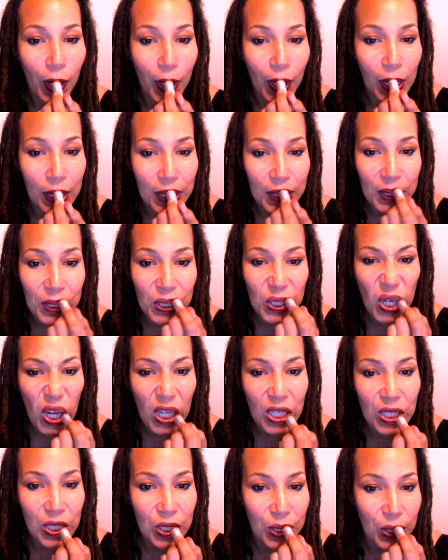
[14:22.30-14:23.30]
Because I
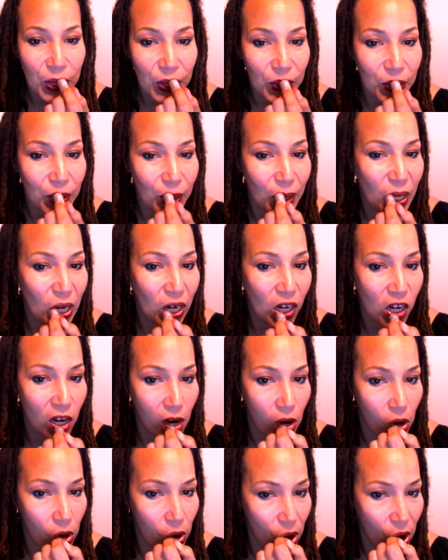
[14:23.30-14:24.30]
just don't
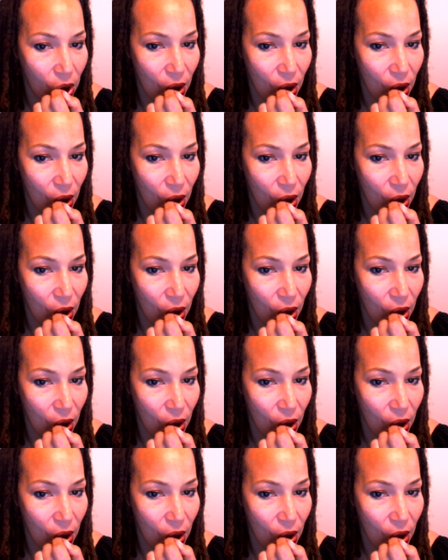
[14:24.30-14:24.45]
care